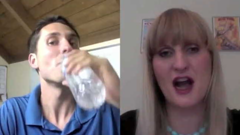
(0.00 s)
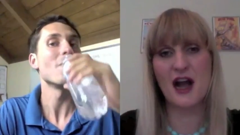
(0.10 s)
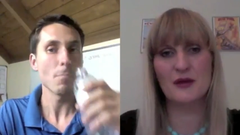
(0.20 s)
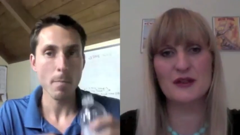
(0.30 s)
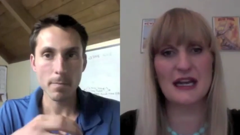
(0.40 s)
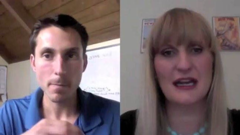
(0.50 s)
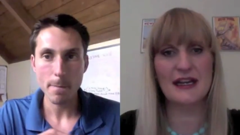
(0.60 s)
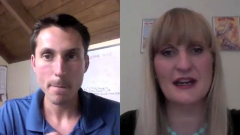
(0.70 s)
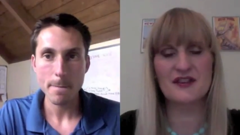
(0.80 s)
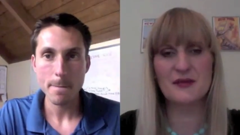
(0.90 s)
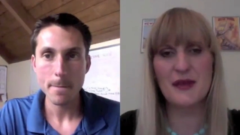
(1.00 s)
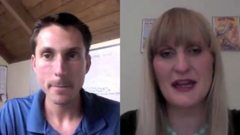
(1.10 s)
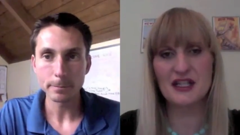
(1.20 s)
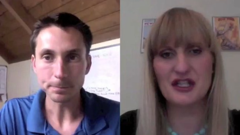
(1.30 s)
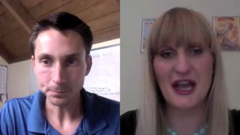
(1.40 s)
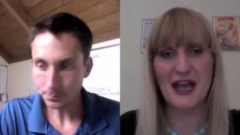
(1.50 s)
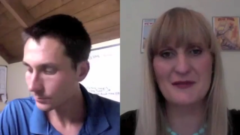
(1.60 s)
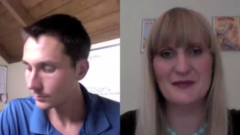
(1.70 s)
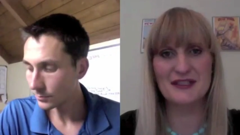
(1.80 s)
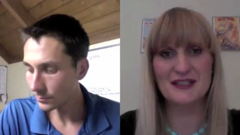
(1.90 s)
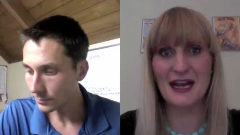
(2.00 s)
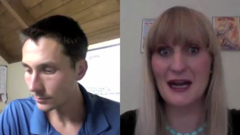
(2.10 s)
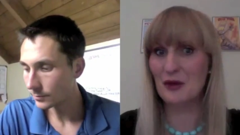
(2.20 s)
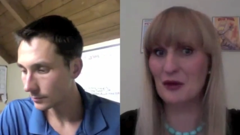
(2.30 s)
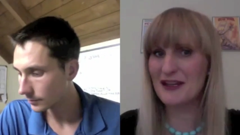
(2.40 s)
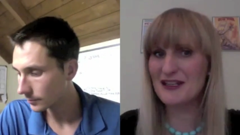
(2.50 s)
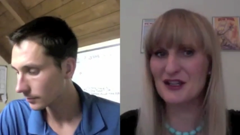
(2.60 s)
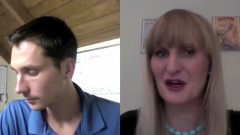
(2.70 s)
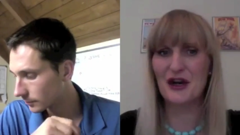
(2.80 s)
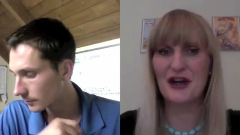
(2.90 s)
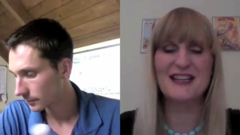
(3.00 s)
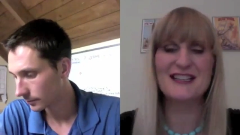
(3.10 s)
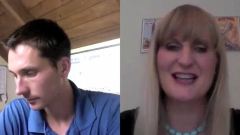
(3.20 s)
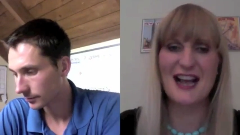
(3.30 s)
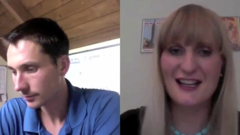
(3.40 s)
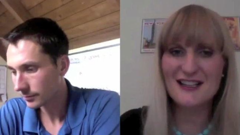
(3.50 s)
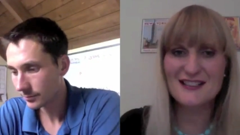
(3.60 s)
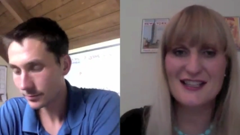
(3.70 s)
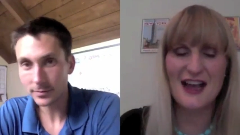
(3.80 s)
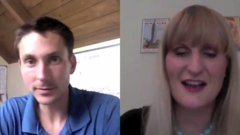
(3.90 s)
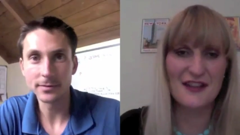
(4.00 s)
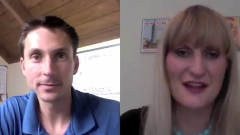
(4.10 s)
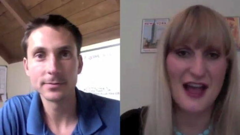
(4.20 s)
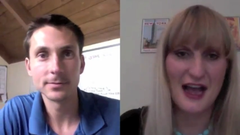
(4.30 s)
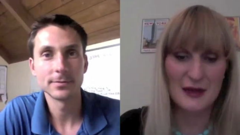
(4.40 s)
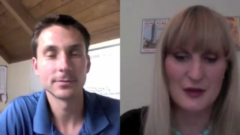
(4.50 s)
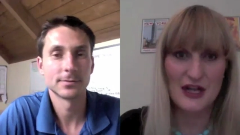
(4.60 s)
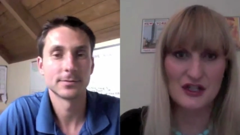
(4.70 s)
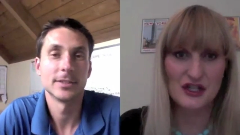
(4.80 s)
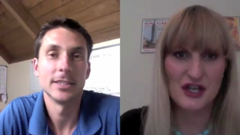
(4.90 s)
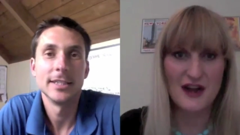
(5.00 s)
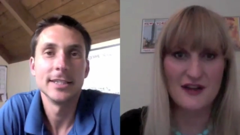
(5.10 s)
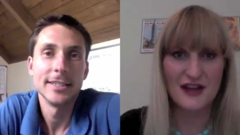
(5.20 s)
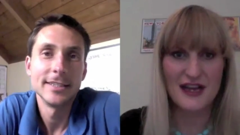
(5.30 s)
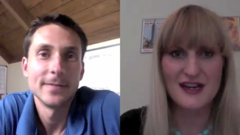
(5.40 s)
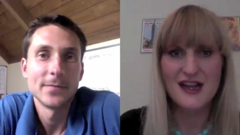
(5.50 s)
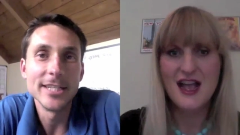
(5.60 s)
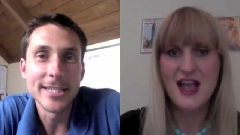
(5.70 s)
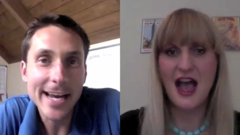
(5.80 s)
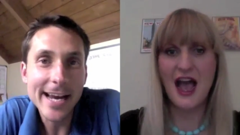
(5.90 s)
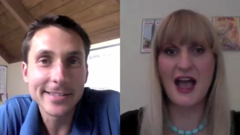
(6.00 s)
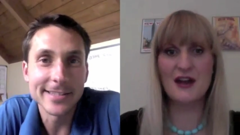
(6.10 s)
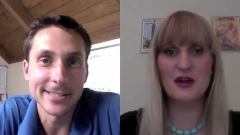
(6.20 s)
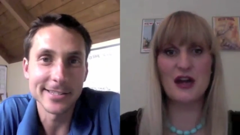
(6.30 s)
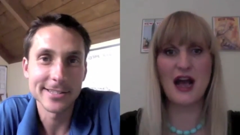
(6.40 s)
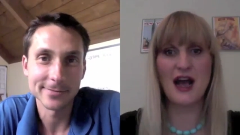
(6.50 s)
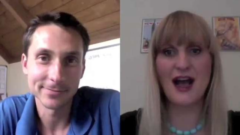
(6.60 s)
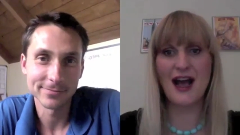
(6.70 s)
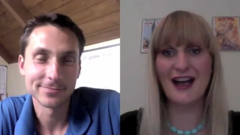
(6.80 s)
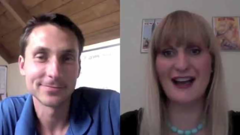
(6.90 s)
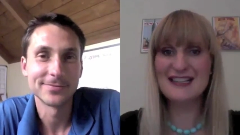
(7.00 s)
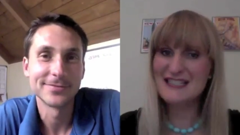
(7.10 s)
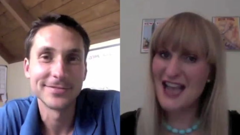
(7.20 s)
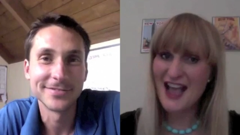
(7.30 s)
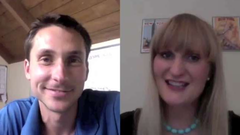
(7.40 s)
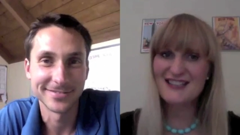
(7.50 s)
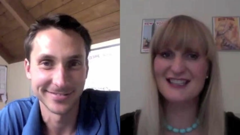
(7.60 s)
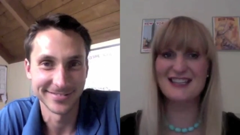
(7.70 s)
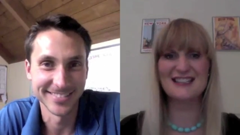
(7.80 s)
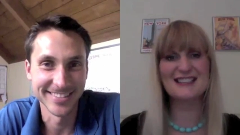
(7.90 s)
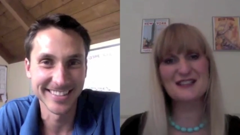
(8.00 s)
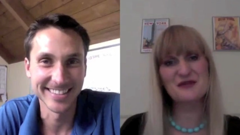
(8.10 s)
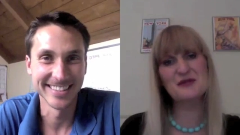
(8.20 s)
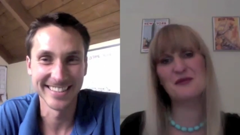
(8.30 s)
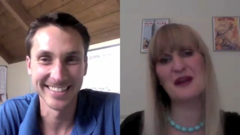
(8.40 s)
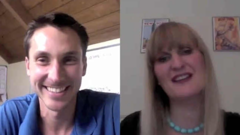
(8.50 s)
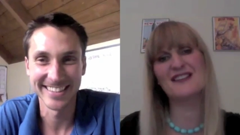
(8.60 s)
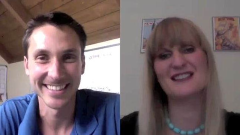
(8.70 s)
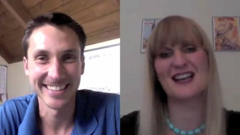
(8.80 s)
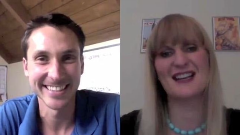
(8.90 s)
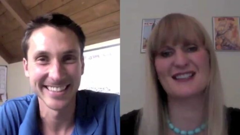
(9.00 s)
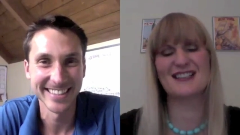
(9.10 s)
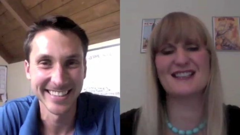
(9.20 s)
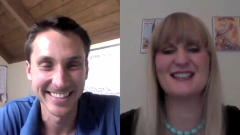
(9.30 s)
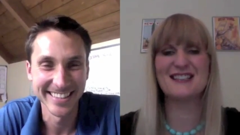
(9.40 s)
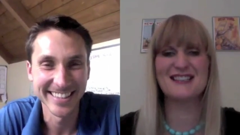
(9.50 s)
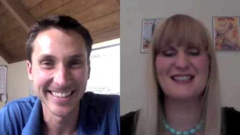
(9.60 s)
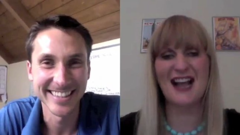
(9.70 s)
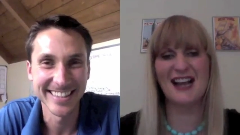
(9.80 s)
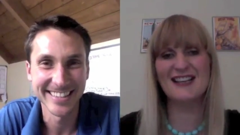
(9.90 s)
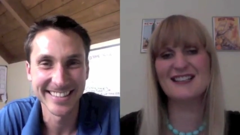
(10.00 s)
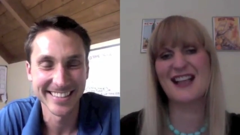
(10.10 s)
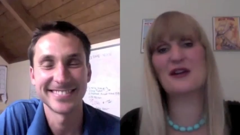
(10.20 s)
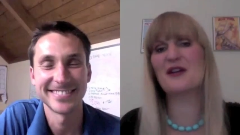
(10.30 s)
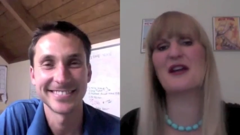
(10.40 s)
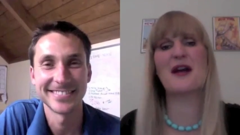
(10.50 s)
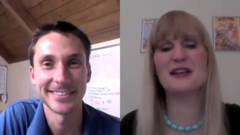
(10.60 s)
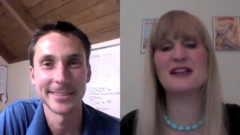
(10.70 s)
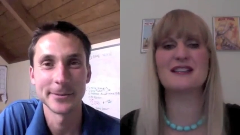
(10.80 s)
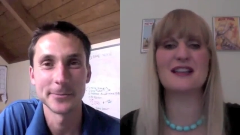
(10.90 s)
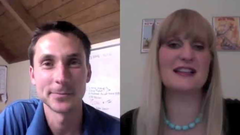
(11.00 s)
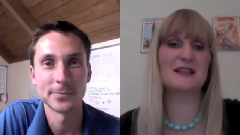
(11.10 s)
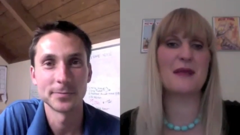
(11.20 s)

Speaker 1: And I was lucky enough to meet James a couple of weeks ago in Dallas at the Ali Brown Shine event.
Speaker 2: In Texas.
Speaker 1: And in Texas, it was bigger than Texas, in Dallas. I mean, it's, it's